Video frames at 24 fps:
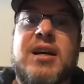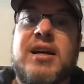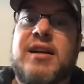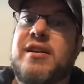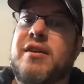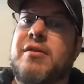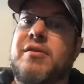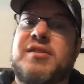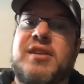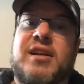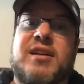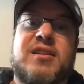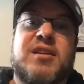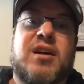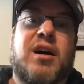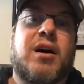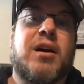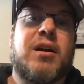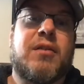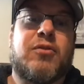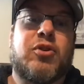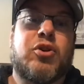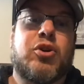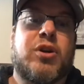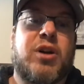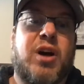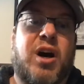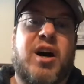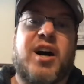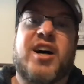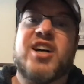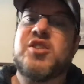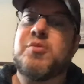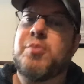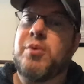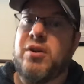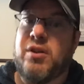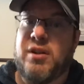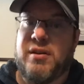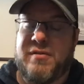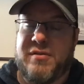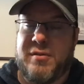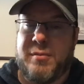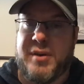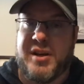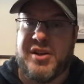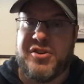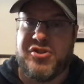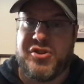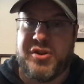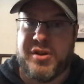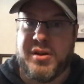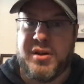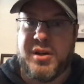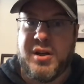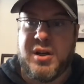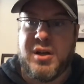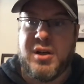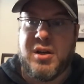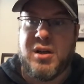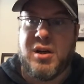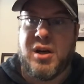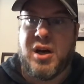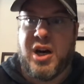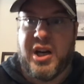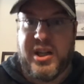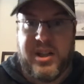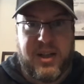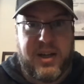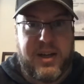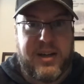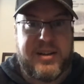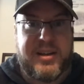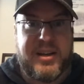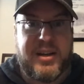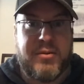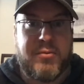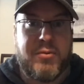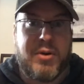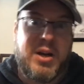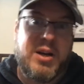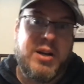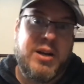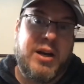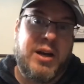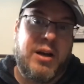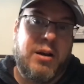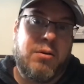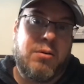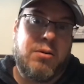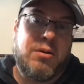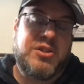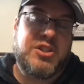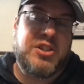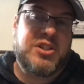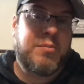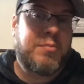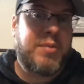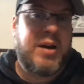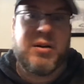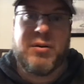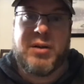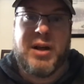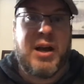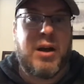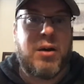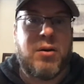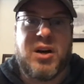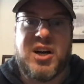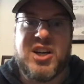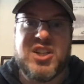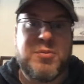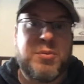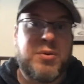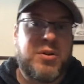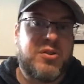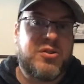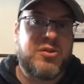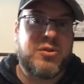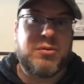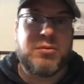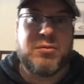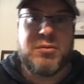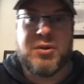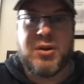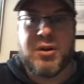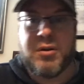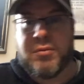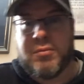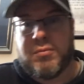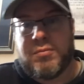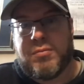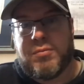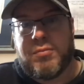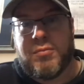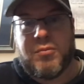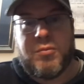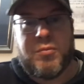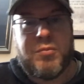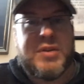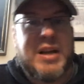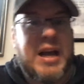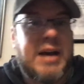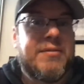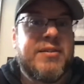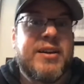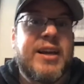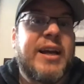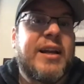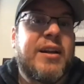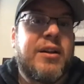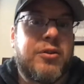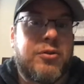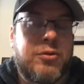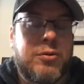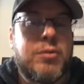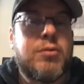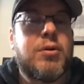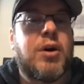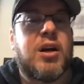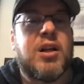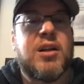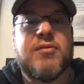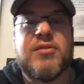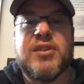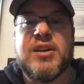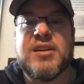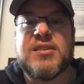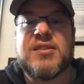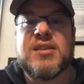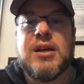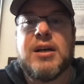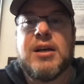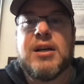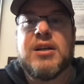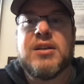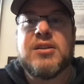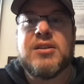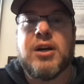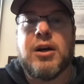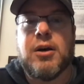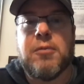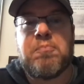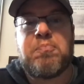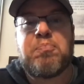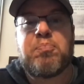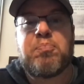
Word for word: There is a ton of good hospital information on LinkedIn right now, just about how hospitals are, are navigating through all of this. So